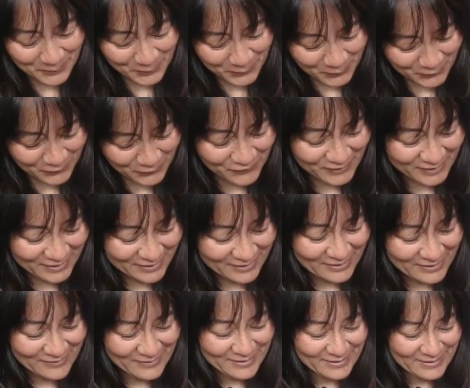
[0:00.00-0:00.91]

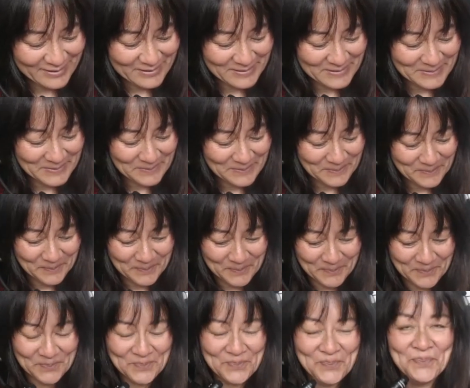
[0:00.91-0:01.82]
Perfect. okay, go.
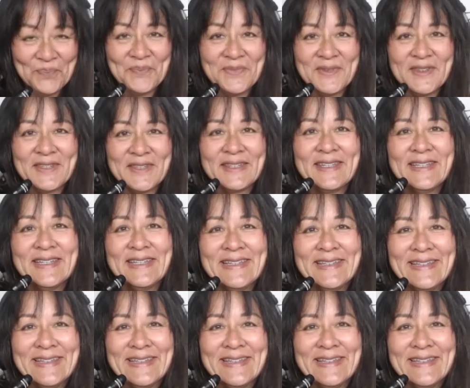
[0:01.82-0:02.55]
Solid and down here.